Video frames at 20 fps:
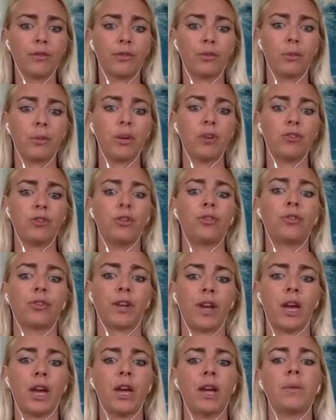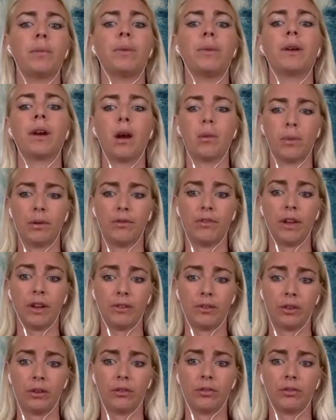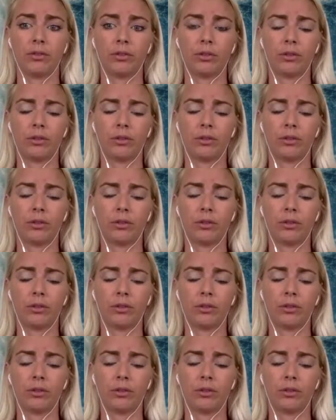species can become invasive.